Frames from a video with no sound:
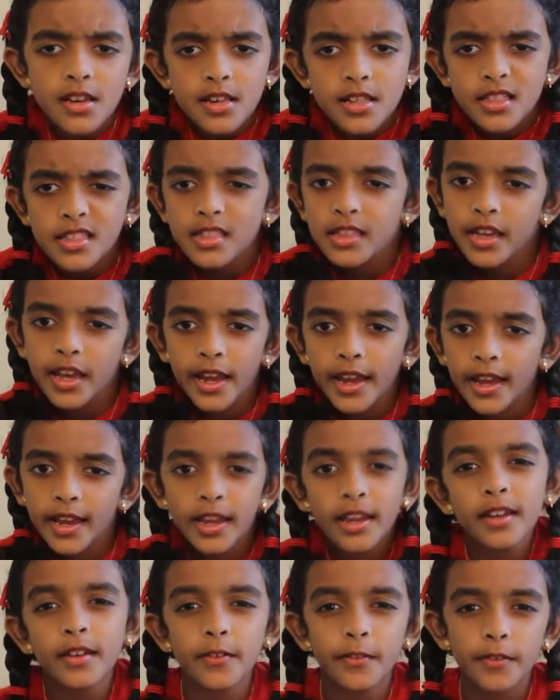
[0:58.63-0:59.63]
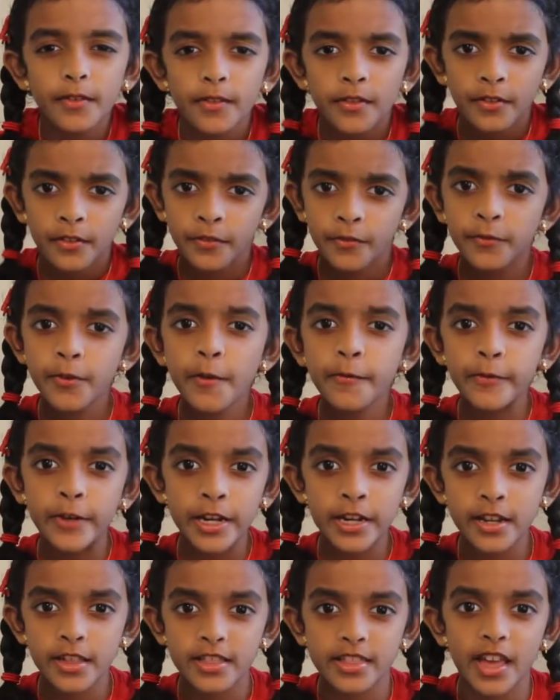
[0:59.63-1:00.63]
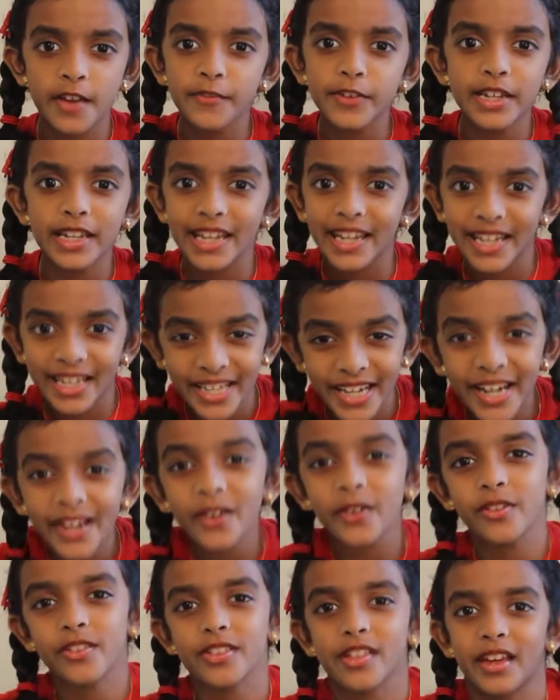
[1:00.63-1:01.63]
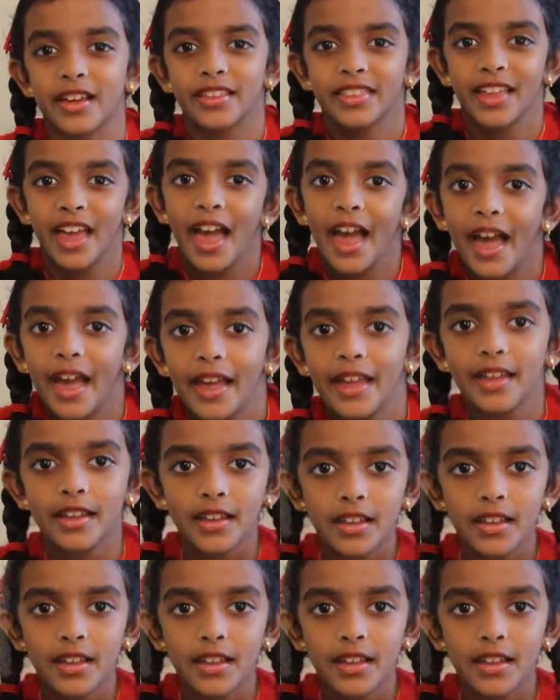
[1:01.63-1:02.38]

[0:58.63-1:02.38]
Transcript: Say 50 to 70 years like that.